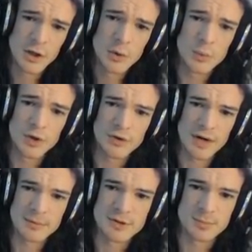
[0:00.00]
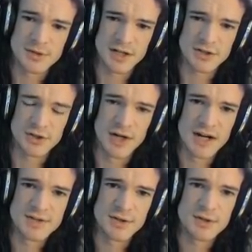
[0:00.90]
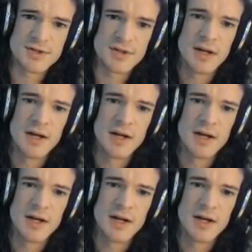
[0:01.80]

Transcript: where you're able to protect your geysers,